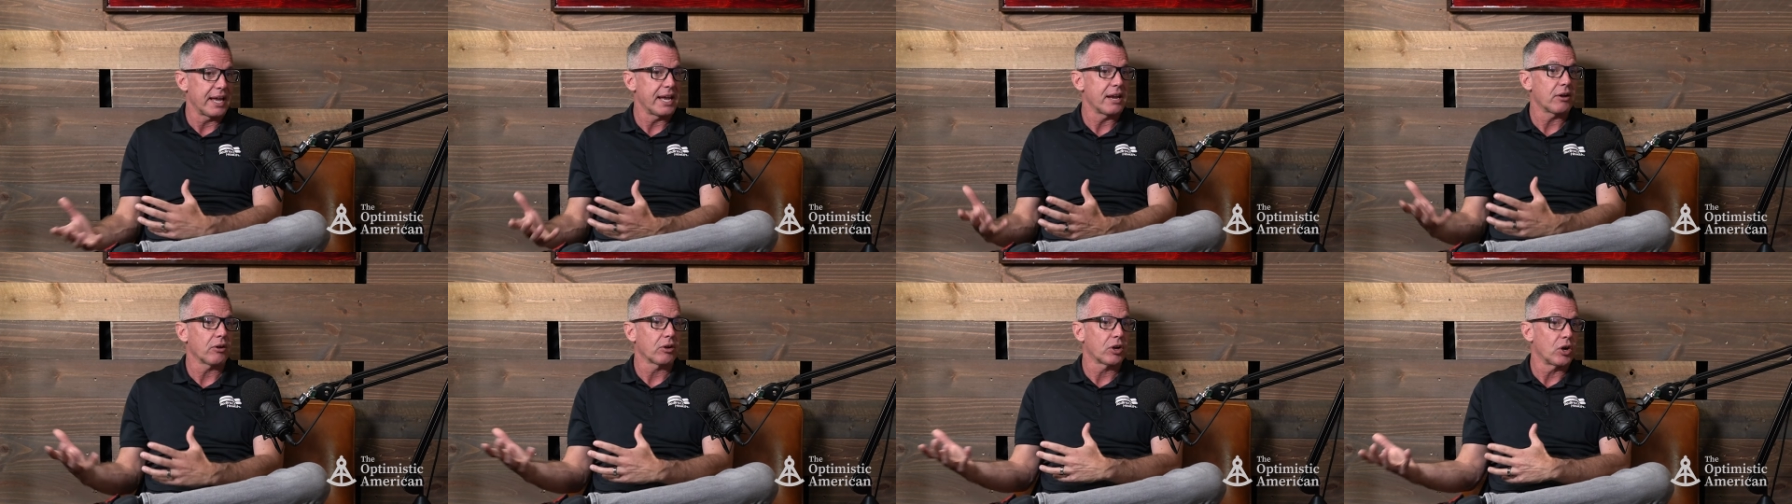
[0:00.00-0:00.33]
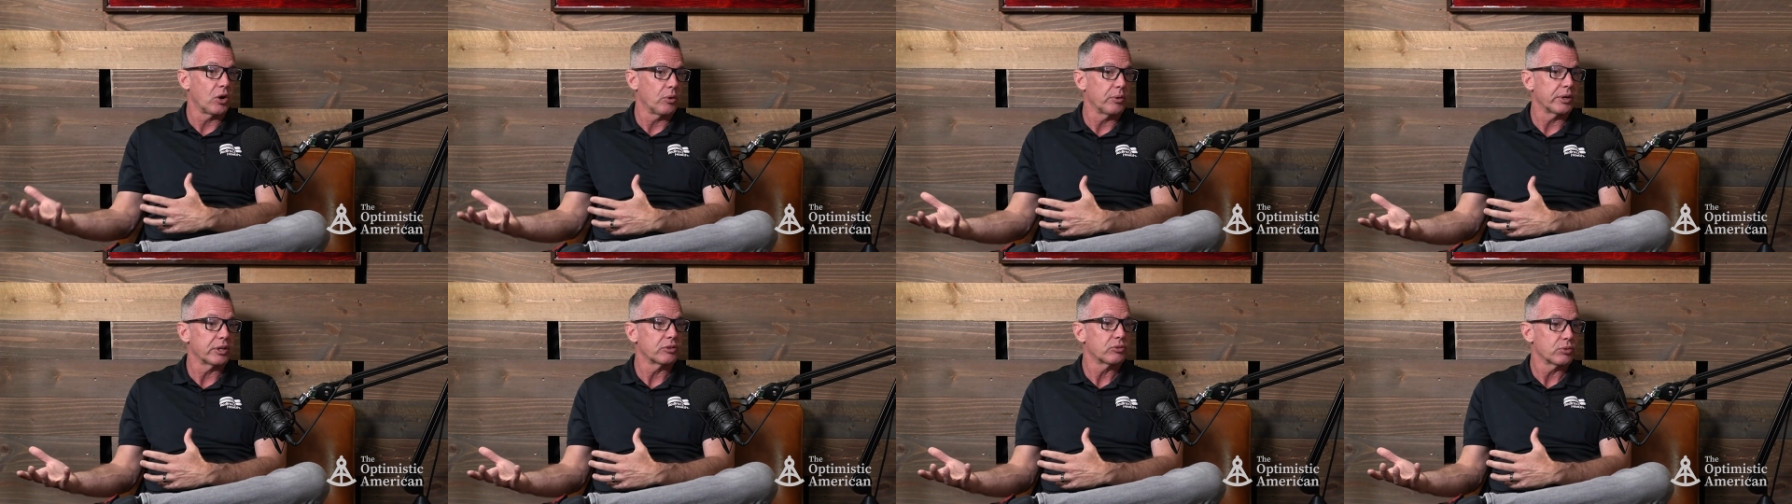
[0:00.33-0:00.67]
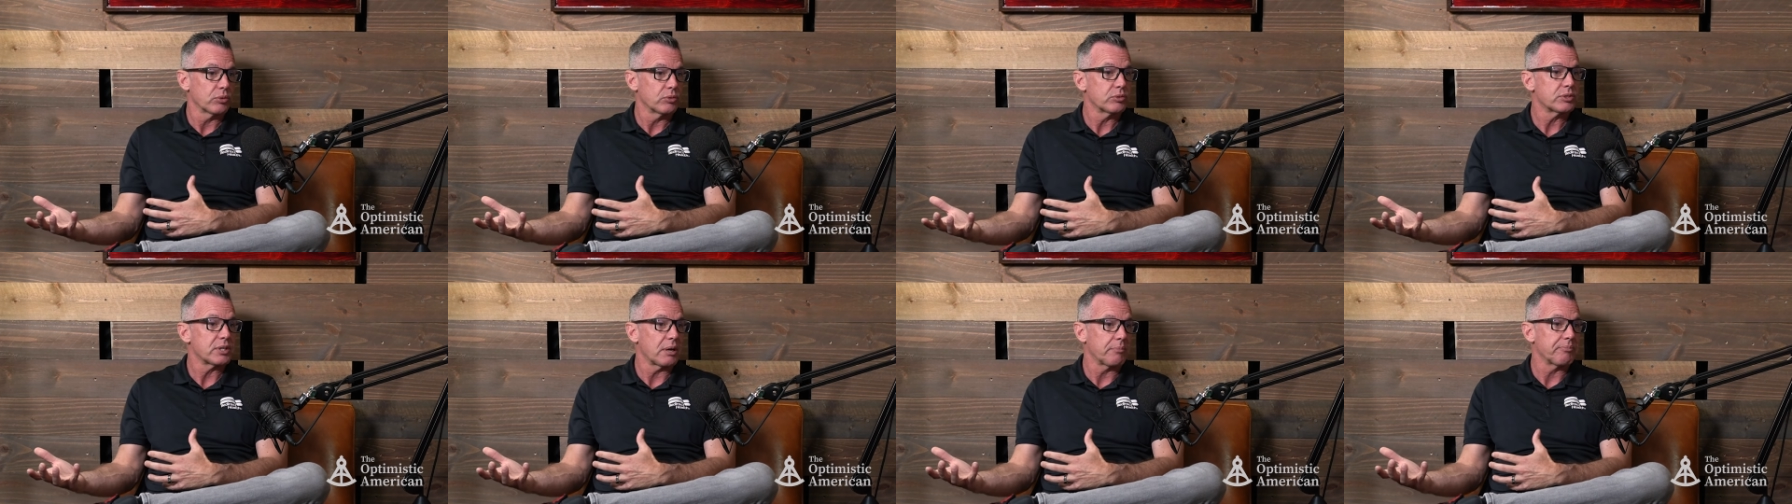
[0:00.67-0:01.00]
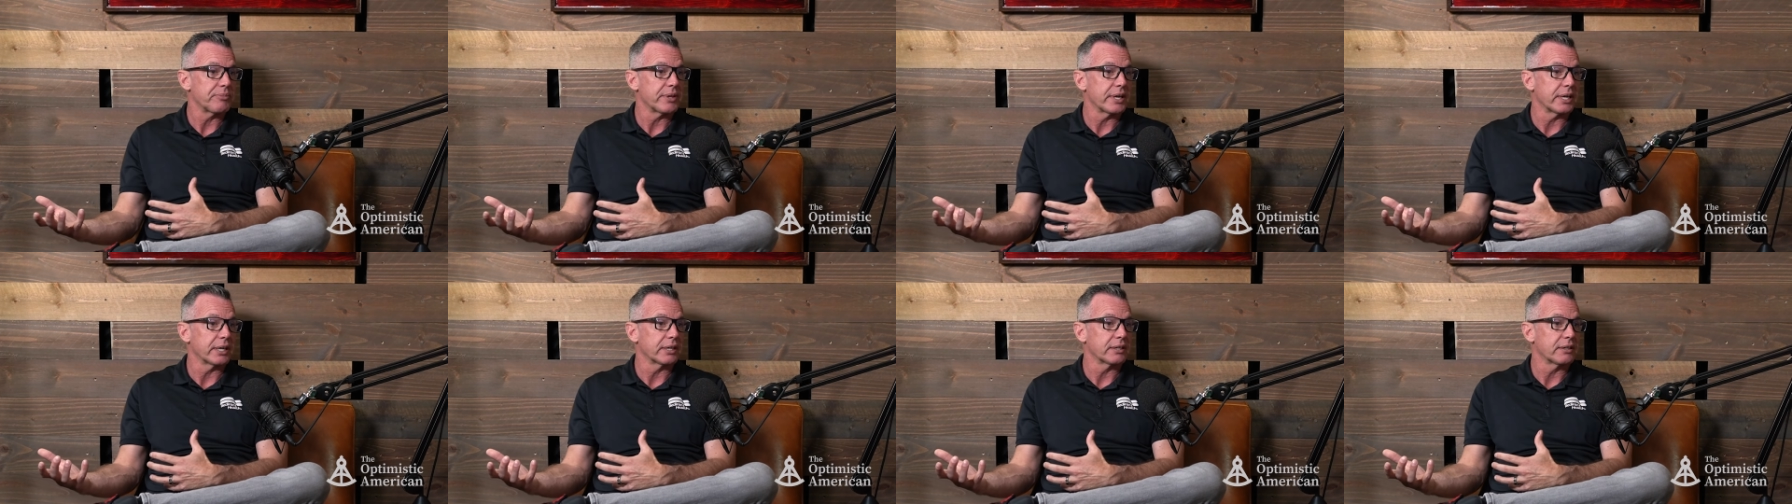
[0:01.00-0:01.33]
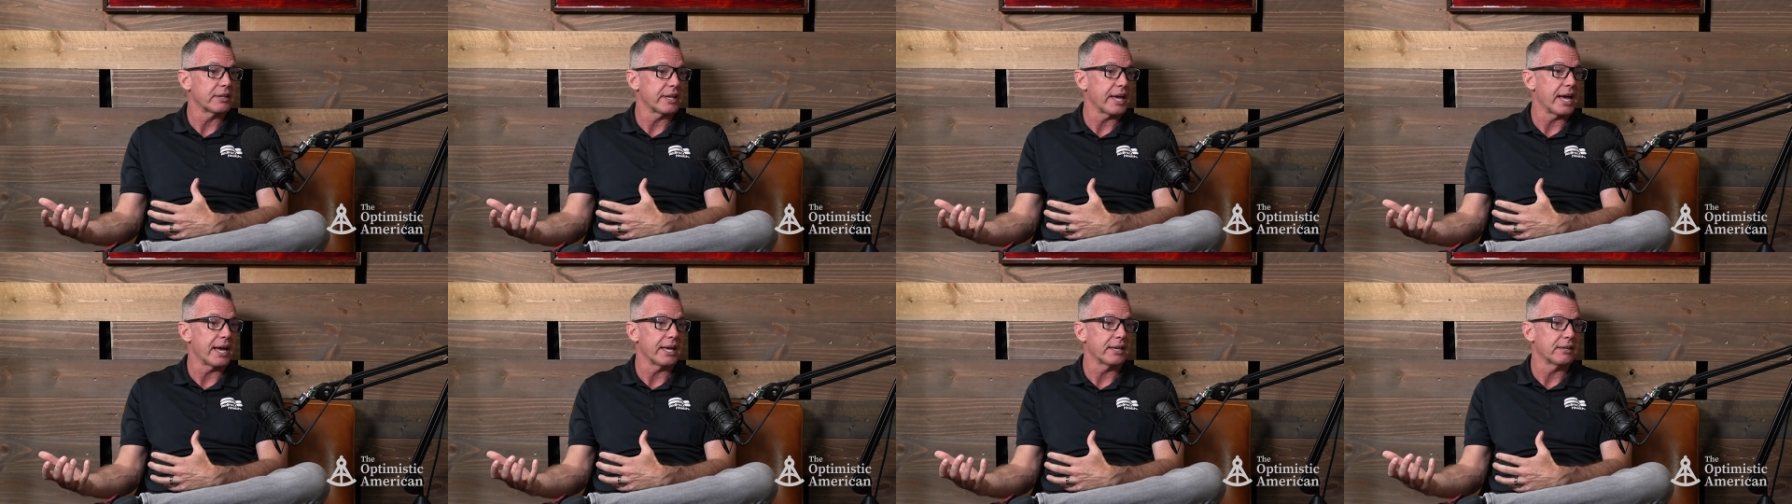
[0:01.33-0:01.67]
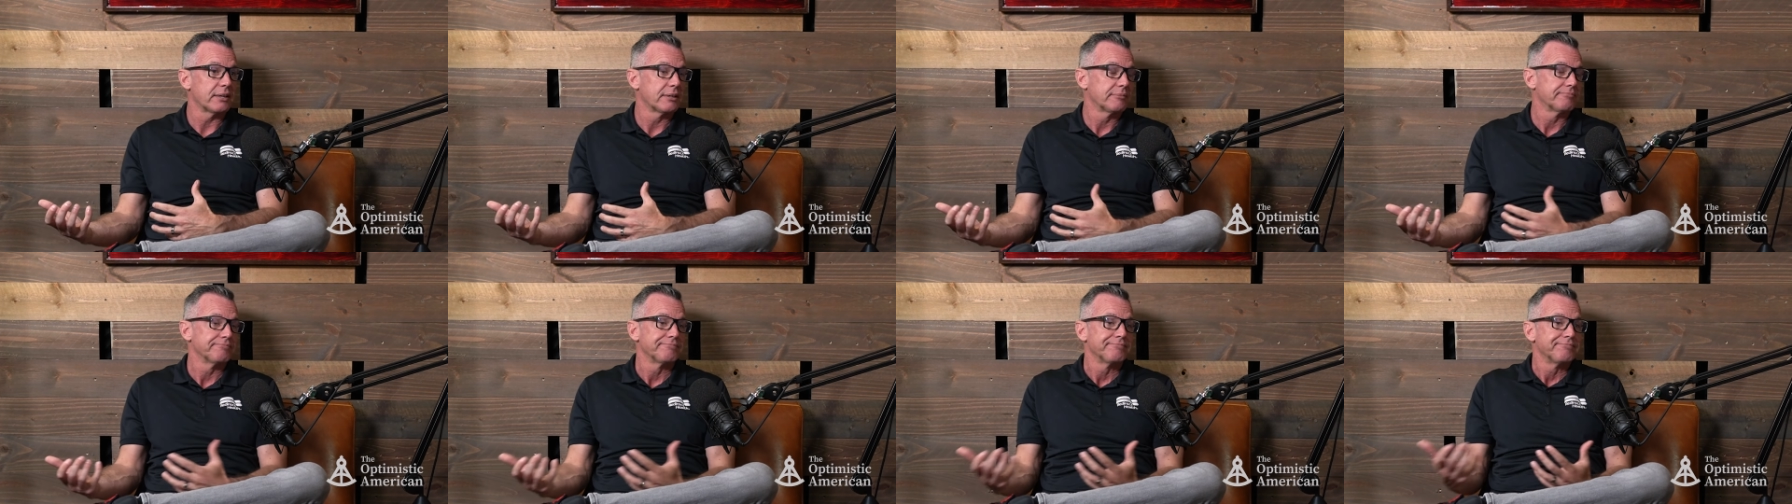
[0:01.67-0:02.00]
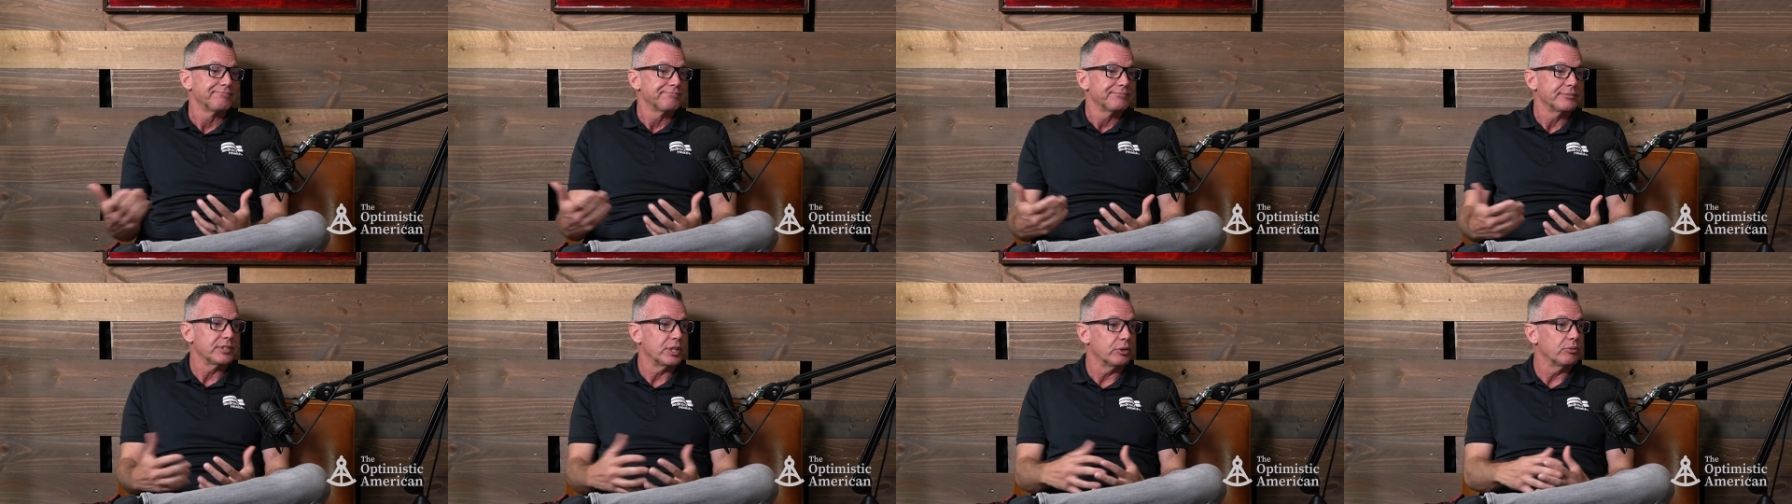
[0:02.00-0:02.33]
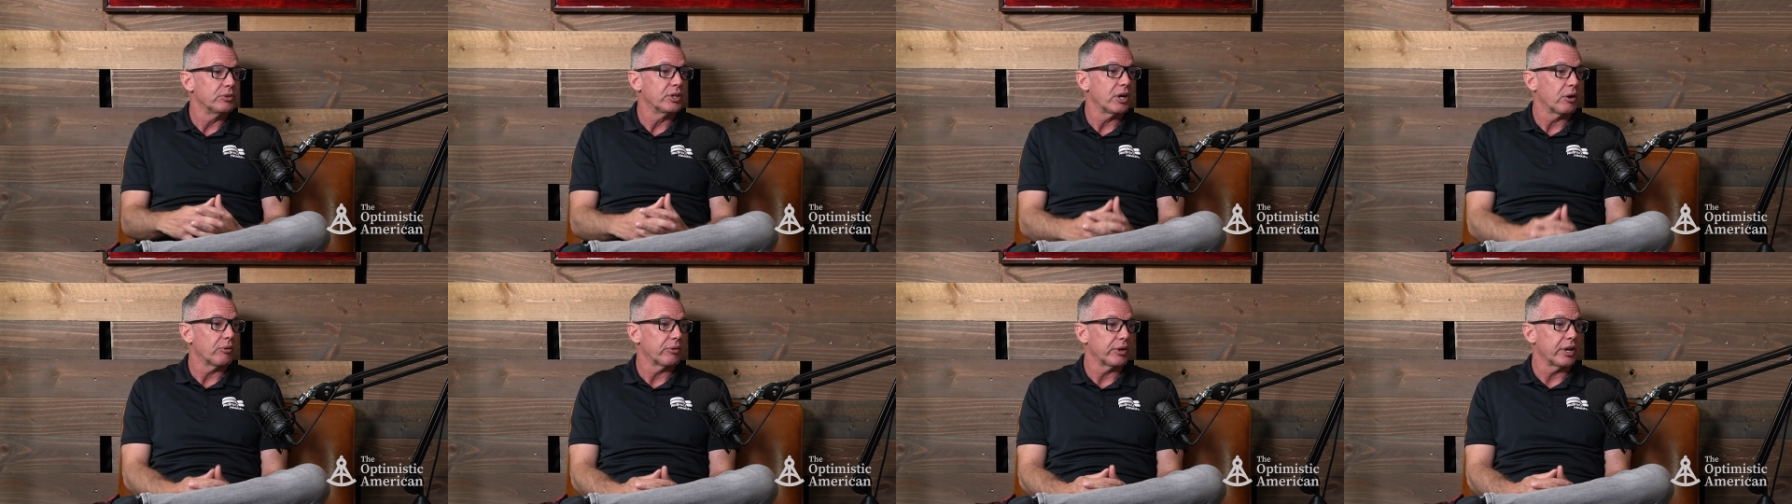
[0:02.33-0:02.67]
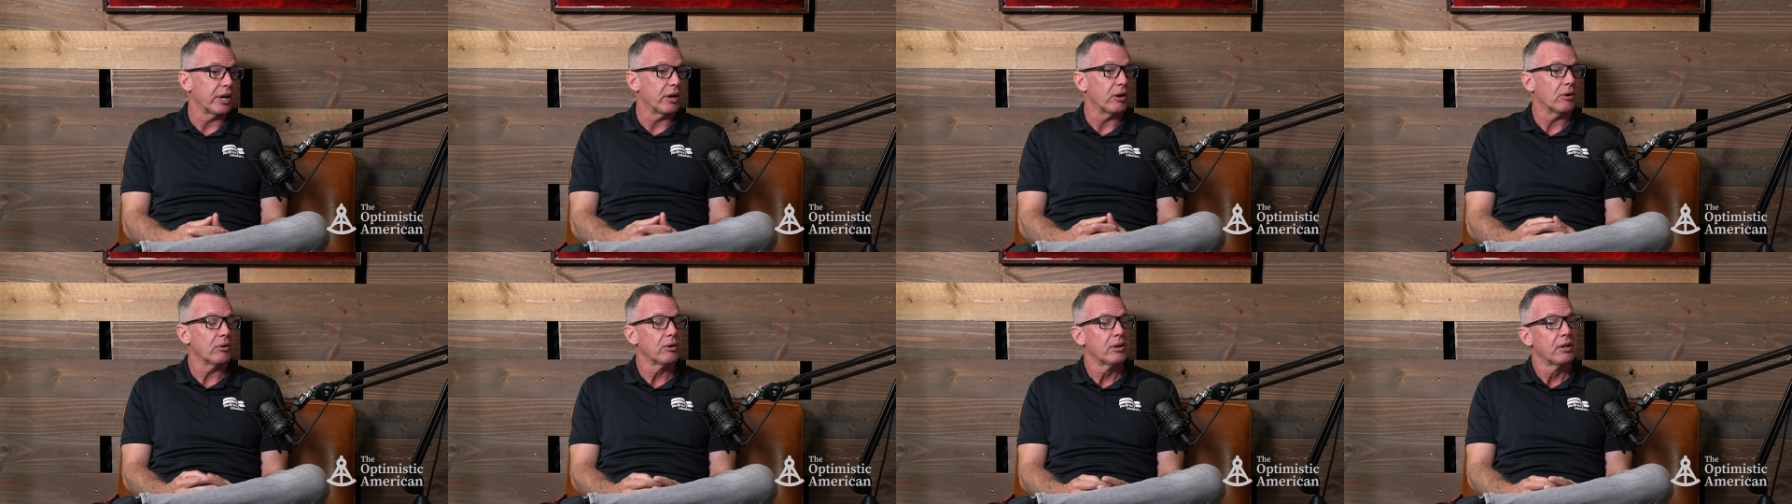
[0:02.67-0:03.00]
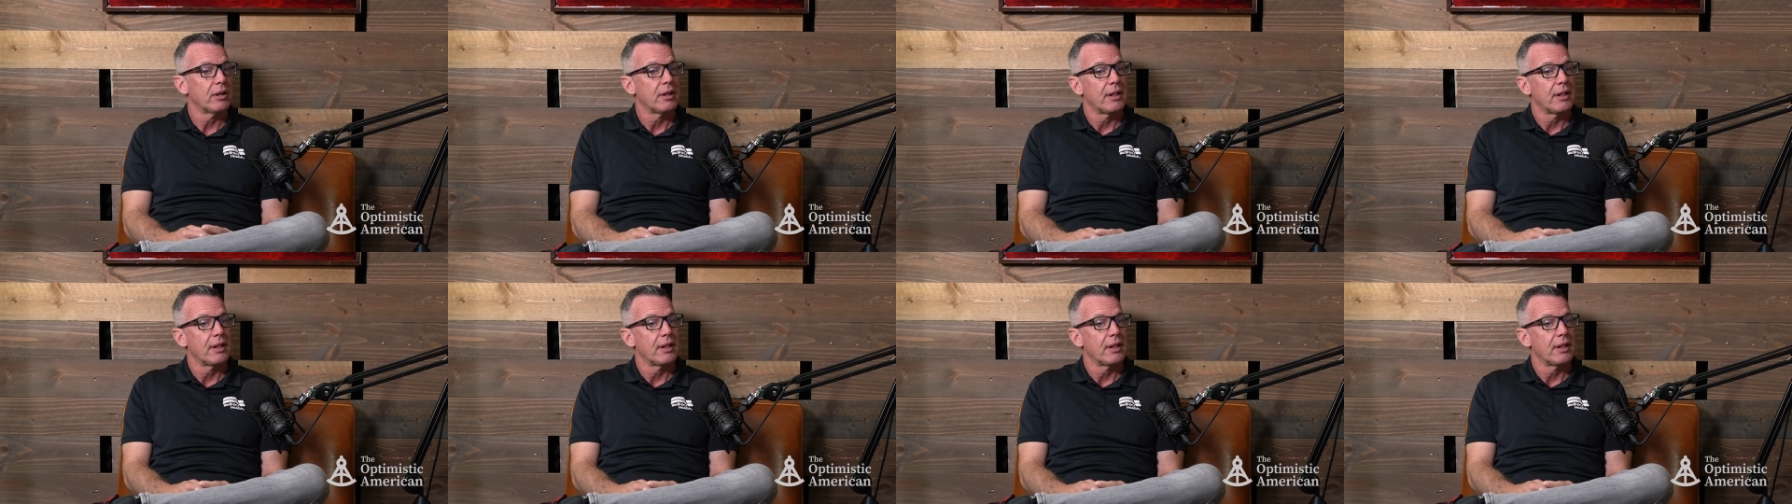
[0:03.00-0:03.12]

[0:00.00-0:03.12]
they are going through something that you don't know.